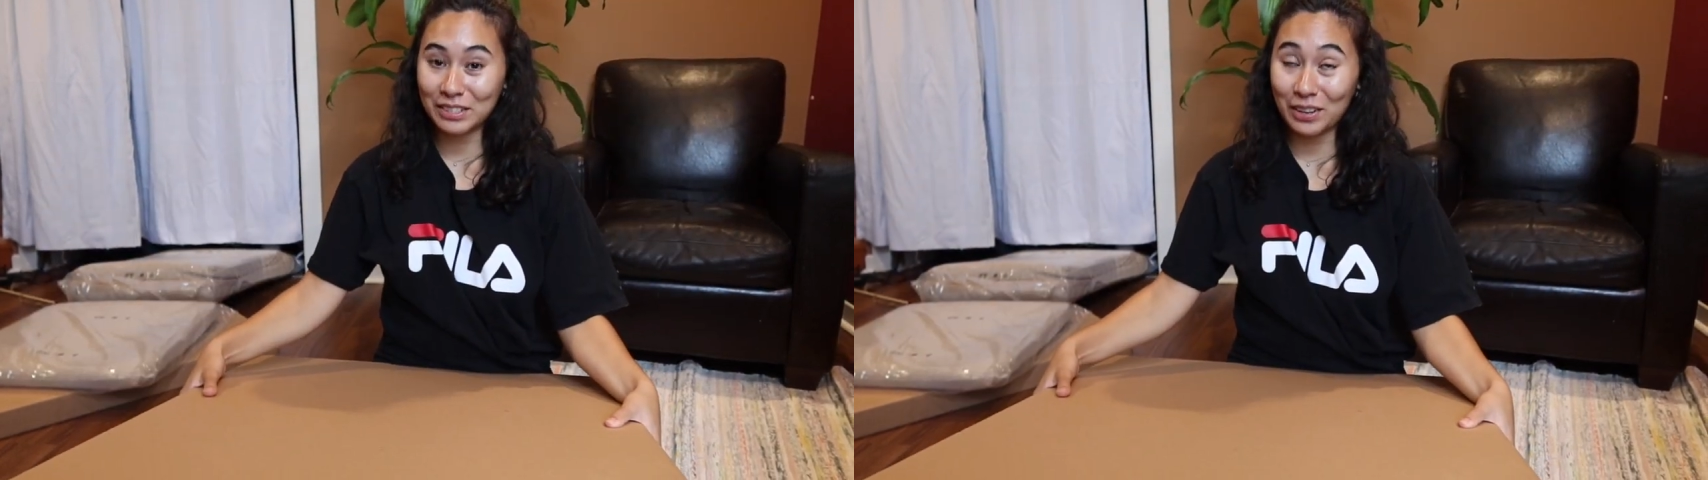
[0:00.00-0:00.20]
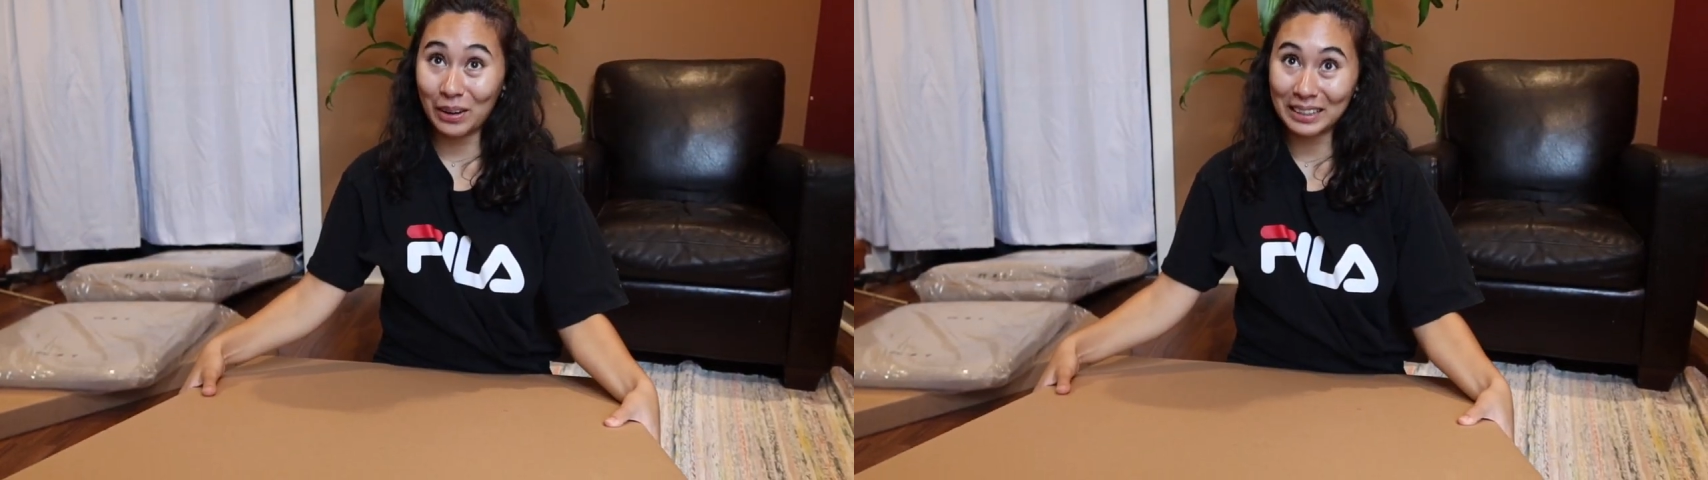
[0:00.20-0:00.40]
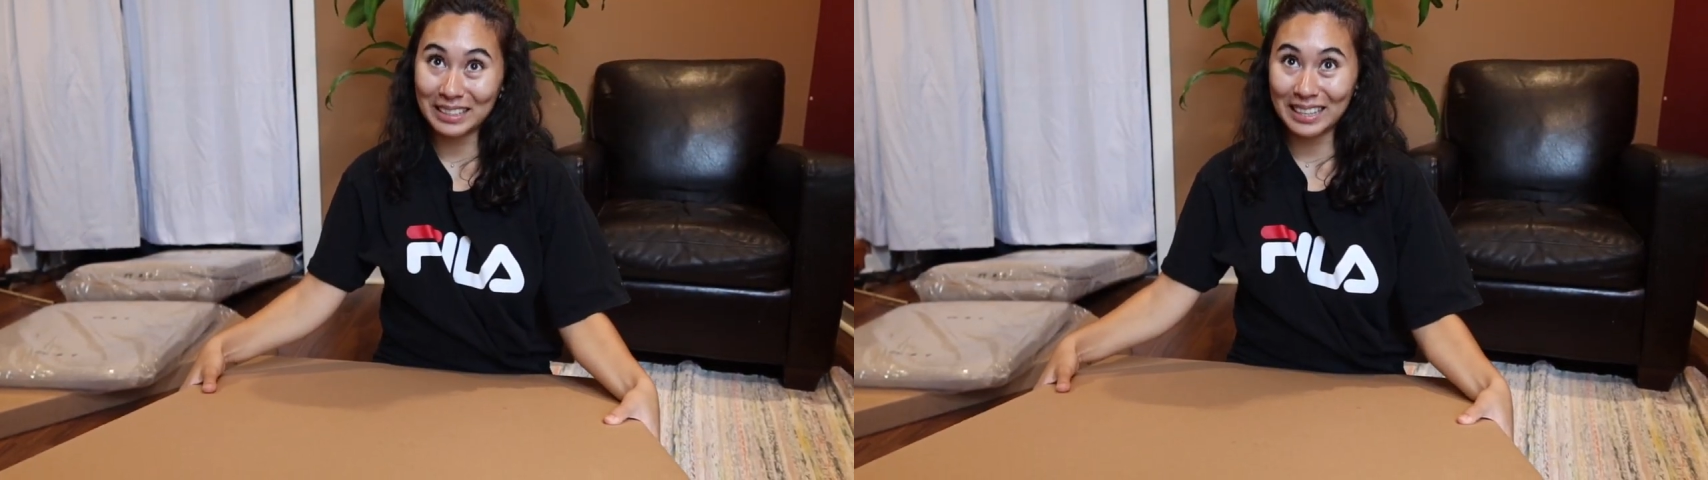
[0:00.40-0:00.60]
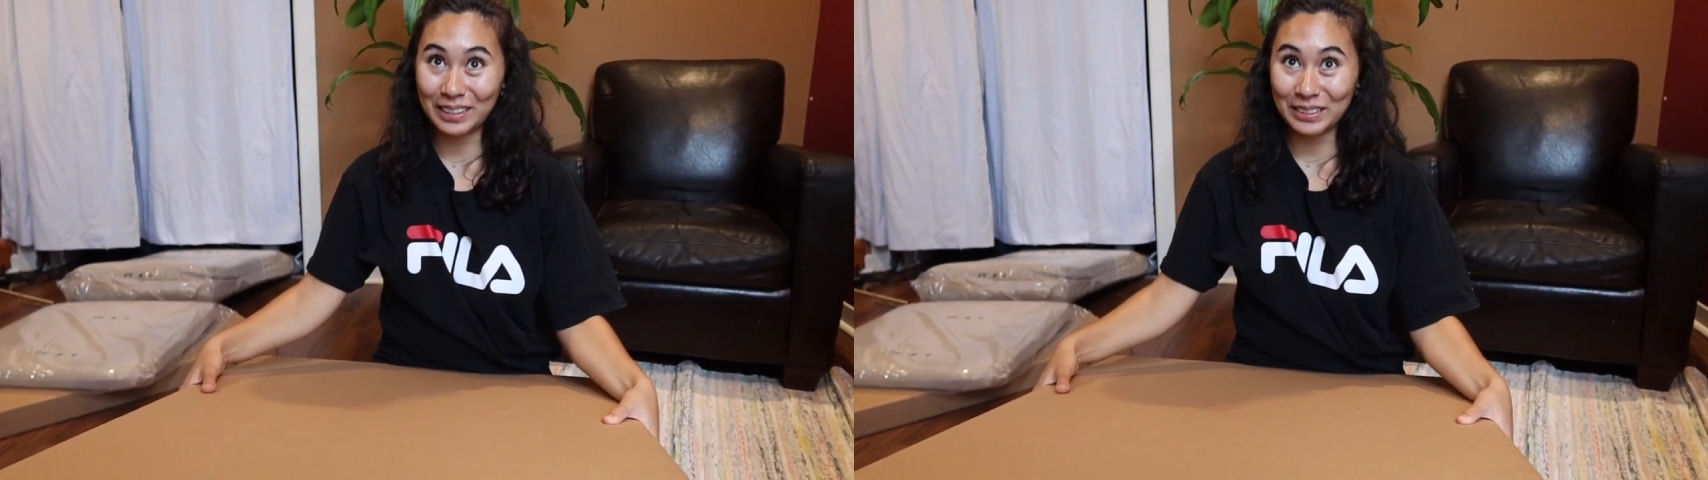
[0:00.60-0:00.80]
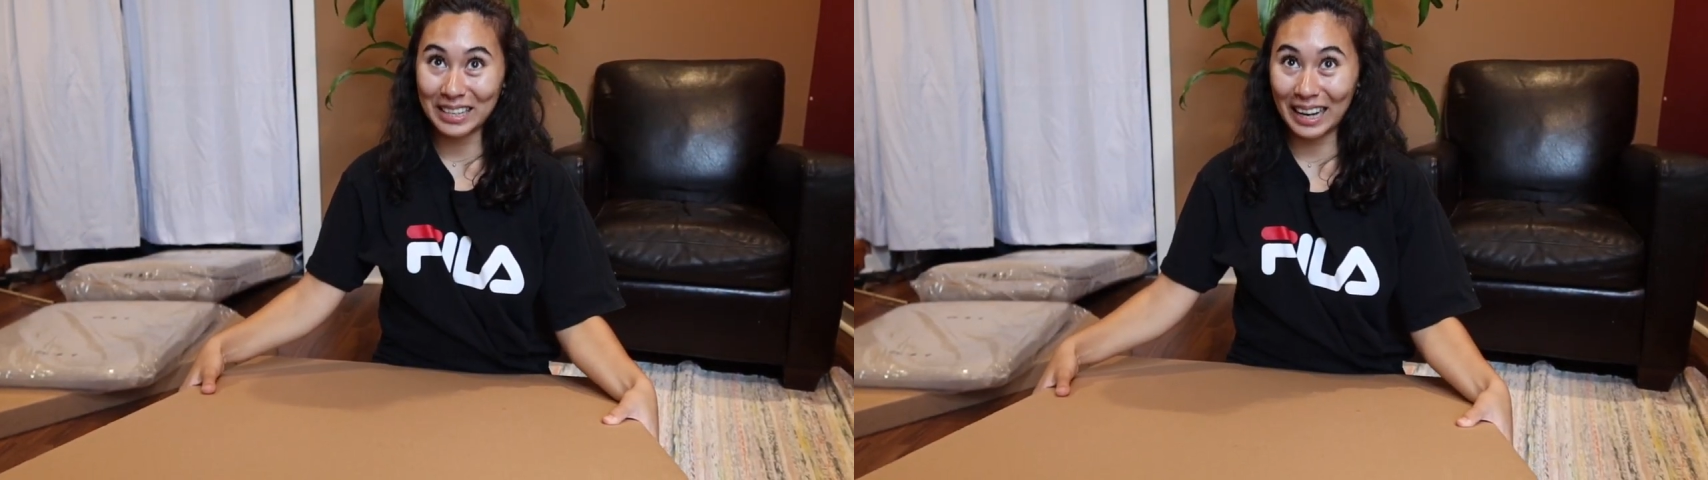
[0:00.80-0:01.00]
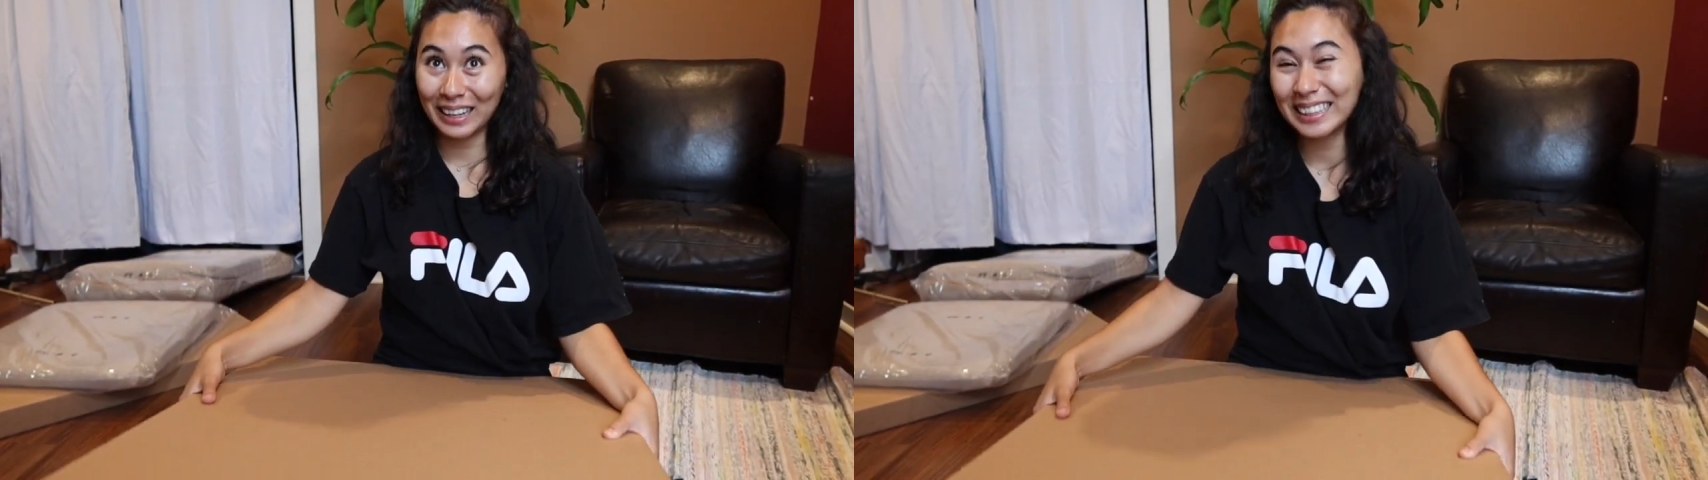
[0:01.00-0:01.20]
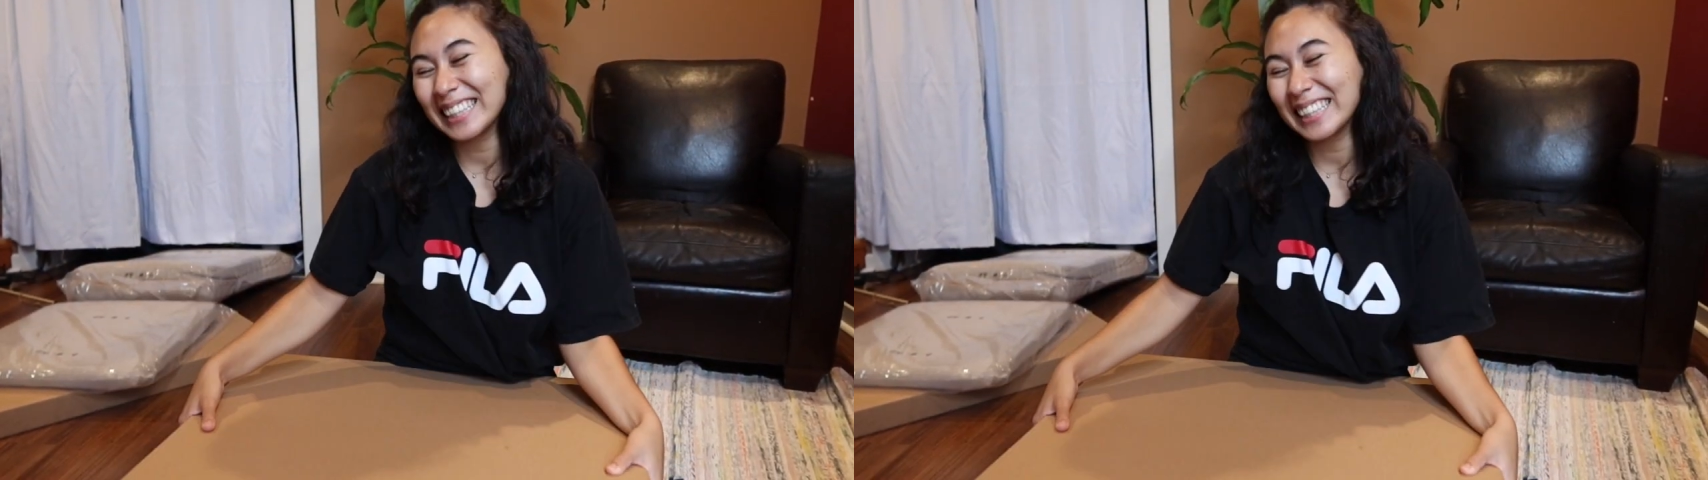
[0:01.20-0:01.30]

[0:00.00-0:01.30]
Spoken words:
installing this later today.